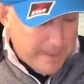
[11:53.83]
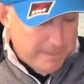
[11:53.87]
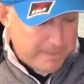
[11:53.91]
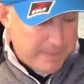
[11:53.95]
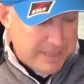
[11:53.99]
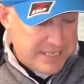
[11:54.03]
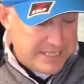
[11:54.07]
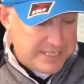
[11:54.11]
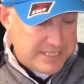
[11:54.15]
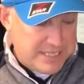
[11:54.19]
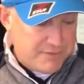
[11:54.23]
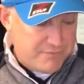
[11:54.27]

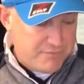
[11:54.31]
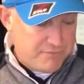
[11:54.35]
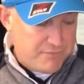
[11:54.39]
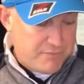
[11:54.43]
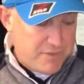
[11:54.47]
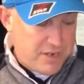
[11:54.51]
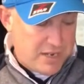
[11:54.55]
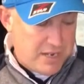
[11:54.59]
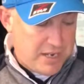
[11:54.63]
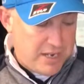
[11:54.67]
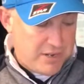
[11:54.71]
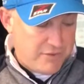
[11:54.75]
beating
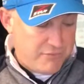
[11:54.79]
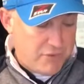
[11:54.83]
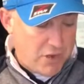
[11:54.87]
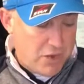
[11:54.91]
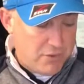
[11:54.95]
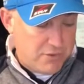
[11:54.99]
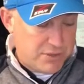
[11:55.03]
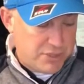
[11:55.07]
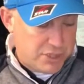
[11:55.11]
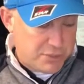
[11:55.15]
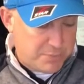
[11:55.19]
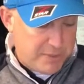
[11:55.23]

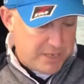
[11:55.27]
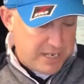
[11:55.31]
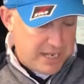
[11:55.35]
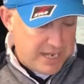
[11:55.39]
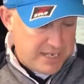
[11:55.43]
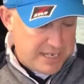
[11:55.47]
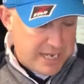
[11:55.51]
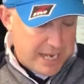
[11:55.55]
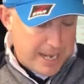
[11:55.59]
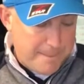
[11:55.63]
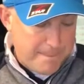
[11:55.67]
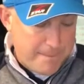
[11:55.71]
Roland
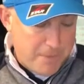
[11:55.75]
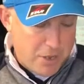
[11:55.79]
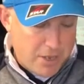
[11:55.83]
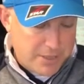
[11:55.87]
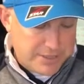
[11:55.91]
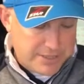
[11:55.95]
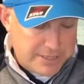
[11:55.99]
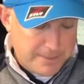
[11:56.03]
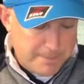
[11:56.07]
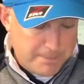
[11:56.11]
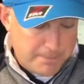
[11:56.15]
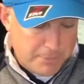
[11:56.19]
Speed and
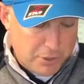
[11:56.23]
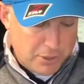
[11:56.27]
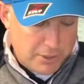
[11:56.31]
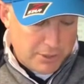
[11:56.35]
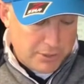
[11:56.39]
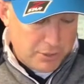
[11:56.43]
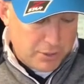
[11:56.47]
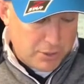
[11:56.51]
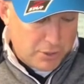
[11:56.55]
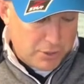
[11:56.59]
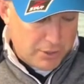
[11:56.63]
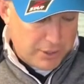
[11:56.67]
Martin
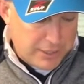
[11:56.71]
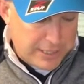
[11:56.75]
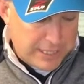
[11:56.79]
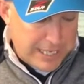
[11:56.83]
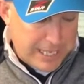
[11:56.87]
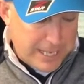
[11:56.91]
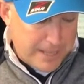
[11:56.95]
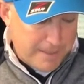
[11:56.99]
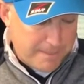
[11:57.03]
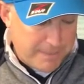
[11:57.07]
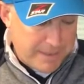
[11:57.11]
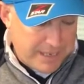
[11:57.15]
Bullen on
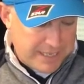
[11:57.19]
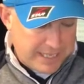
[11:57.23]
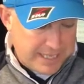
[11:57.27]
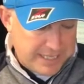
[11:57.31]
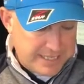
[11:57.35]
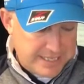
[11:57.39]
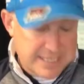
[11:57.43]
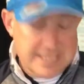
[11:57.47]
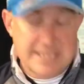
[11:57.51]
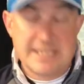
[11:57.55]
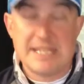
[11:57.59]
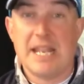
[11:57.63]
countback
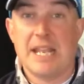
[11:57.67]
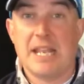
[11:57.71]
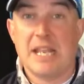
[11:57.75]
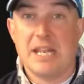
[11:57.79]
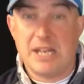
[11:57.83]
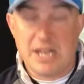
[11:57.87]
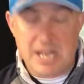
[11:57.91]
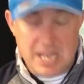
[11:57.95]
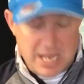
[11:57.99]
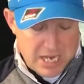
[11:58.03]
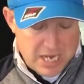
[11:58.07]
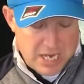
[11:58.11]
into
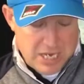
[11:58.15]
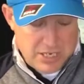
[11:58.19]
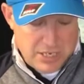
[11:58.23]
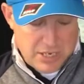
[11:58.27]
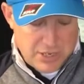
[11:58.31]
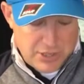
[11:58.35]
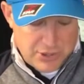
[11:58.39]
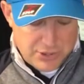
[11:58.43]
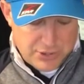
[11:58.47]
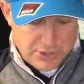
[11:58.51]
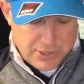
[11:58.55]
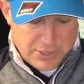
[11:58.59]
second and
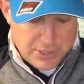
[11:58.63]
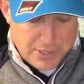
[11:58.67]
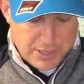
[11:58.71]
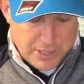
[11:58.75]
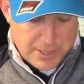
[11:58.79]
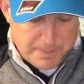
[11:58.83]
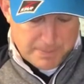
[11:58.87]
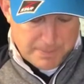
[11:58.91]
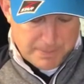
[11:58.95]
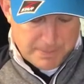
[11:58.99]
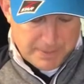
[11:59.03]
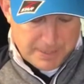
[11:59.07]

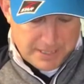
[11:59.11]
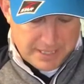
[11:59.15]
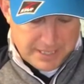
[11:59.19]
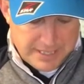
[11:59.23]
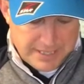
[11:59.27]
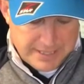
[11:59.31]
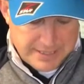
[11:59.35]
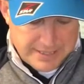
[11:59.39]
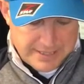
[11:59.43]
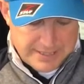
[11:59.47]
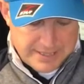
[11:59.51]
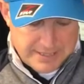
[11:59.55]
third
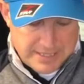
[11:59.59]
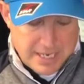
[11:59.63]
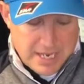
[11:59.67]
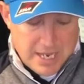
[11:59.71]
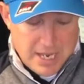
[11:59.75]
place.